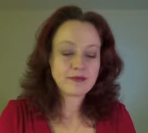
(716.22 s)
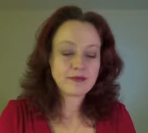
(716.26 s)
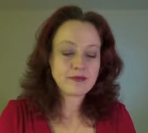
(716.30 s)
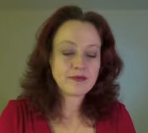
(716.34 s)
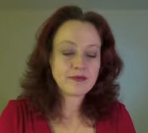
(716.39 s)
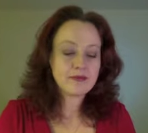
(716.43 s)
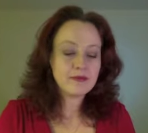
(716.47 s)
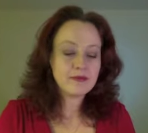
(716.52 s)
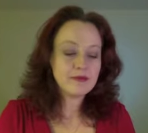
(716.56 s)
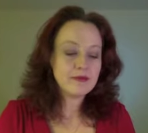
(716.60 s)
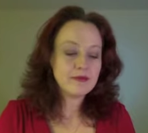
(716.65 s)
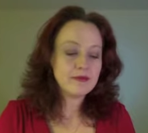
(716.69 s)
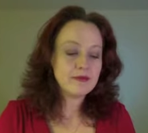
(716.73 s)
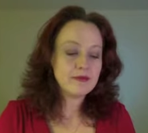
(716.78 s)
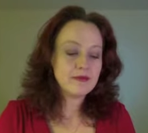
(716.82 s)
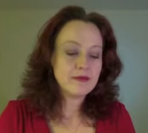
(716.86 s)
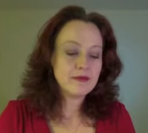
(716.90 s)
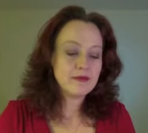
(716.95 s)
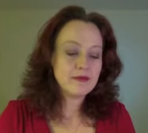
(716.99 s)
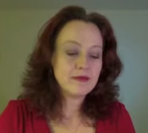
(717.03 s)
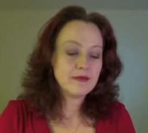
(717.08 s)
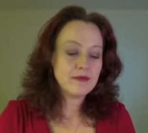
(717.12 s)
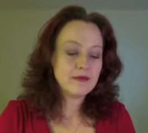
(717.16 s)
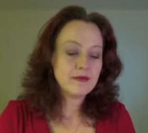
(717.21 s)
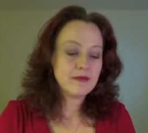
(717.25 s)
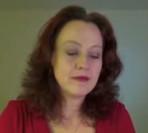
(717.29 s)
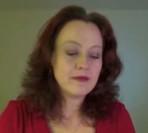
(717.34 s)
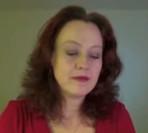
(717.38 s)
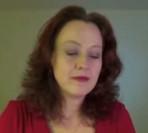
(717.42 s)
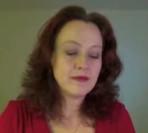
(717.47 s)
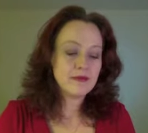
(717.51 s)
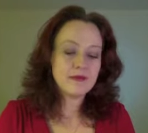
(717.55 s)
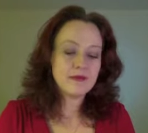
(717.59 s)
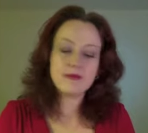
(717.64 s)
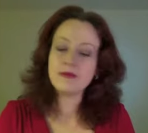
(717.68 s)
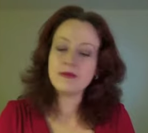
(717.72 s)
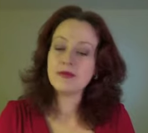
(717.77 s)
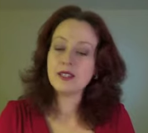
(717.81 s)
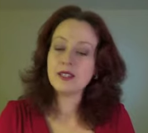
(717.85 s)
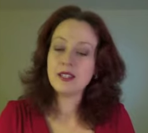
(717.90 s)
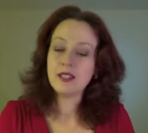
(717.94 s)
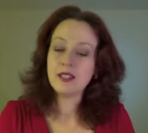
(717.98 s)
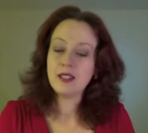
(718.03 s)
(silence)